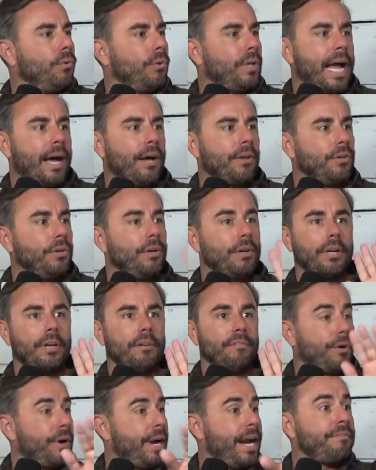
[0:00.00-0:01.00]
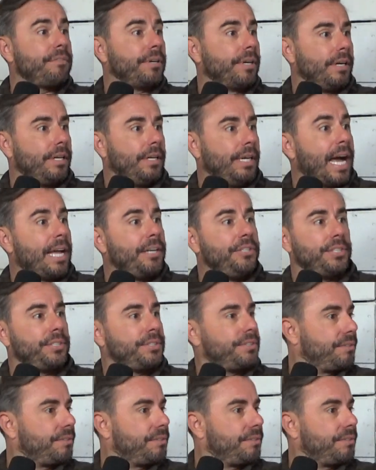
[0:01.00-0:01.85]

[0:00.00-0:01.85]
outlook forever, not just